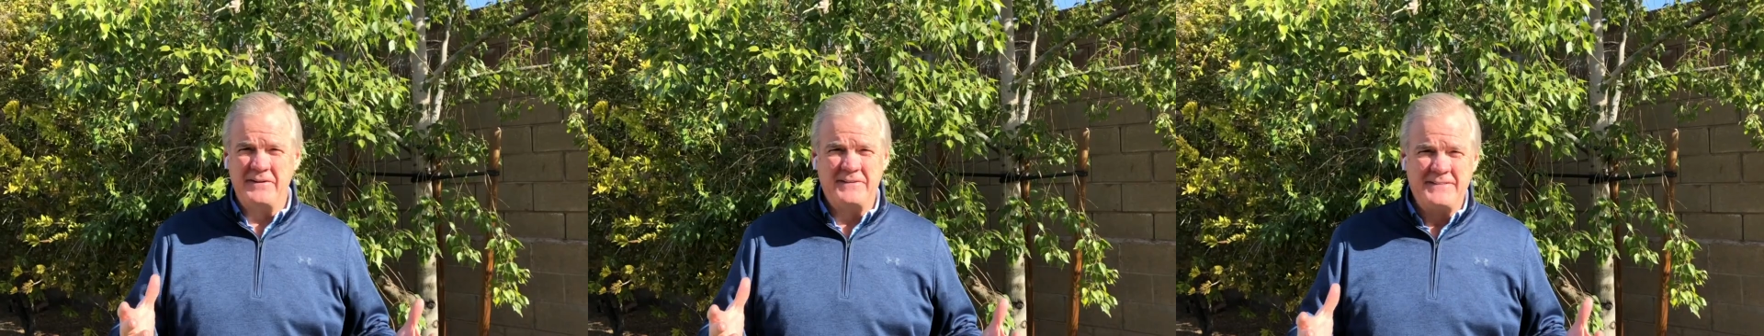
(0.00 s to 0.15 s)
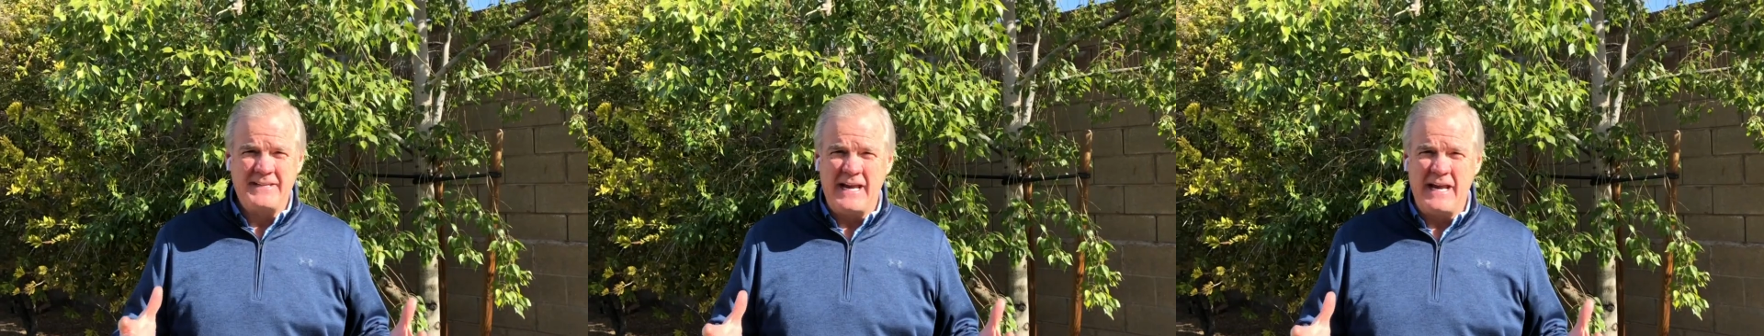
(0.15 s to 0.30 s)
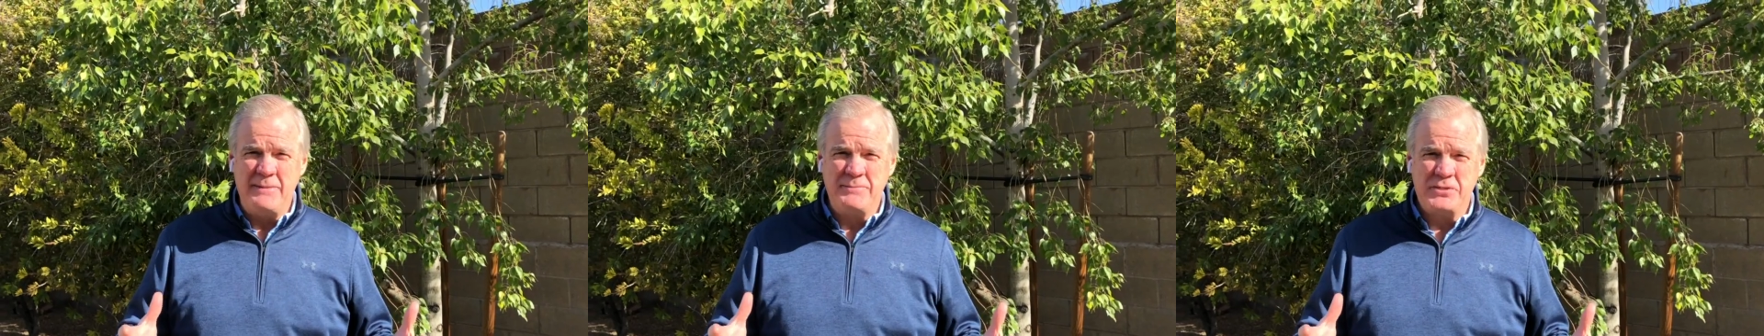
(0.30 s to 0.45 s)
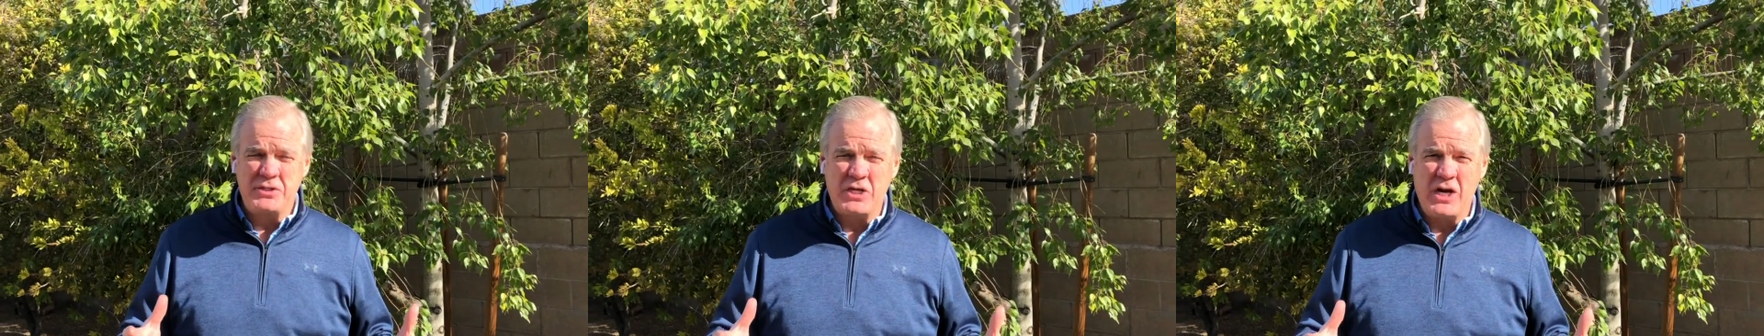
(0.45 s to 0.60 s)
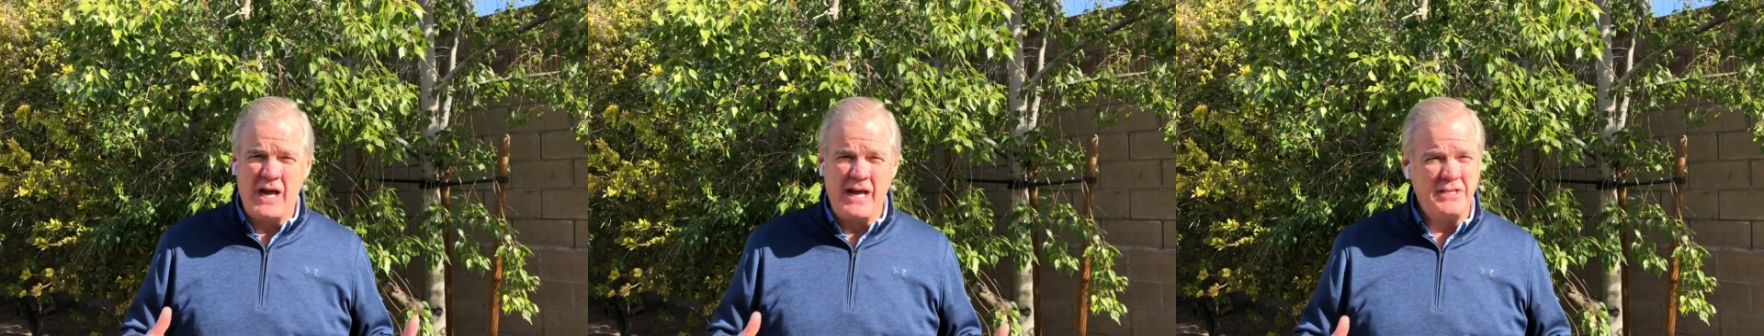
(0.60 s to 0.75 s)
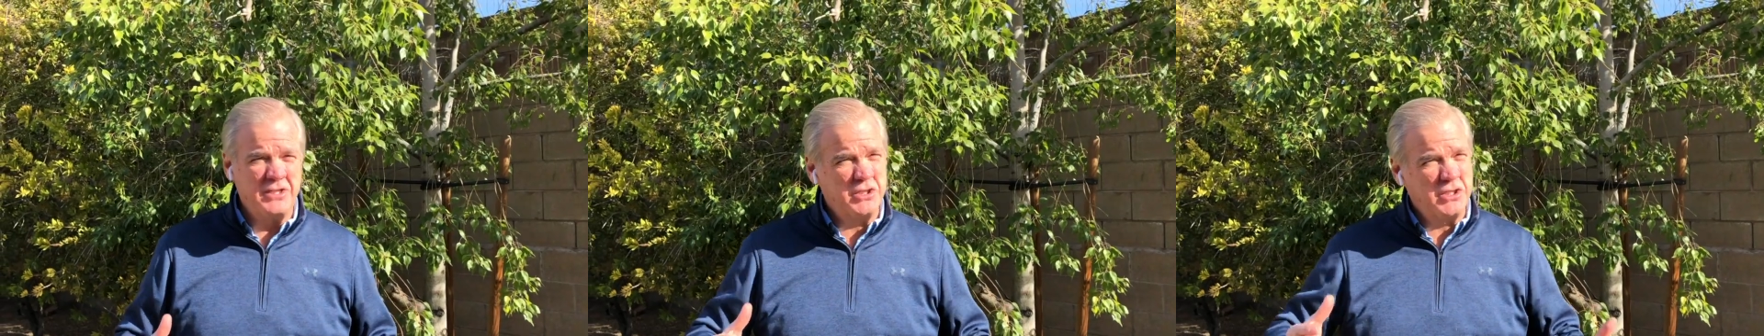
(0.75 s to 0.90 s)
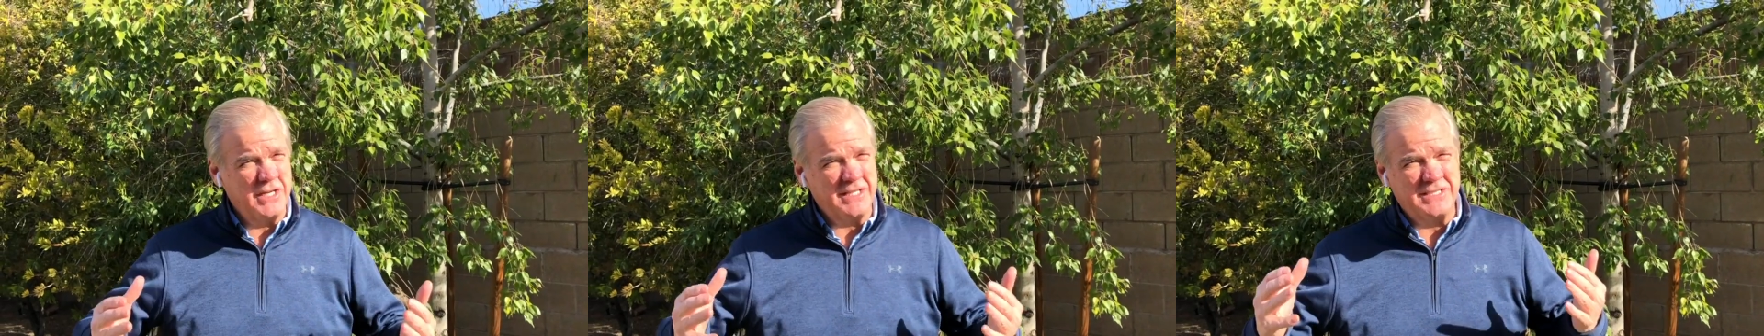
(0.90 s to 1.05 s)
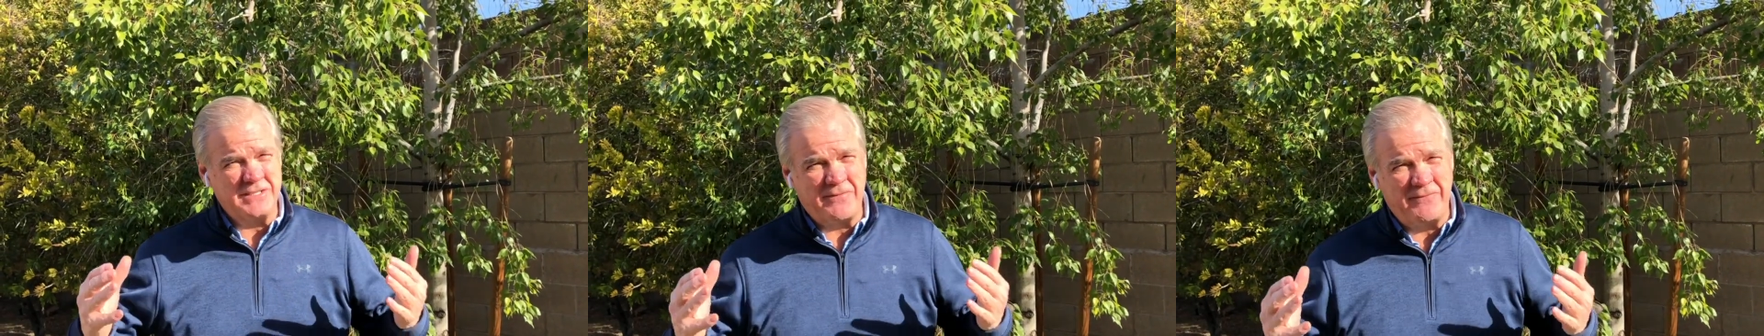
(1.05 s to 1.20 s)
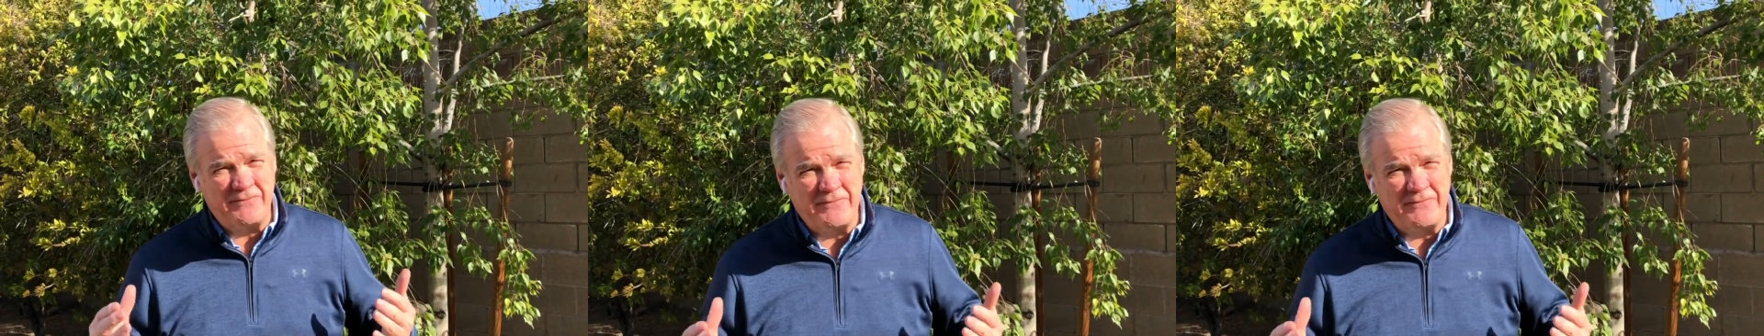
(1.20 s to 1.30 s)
same shot just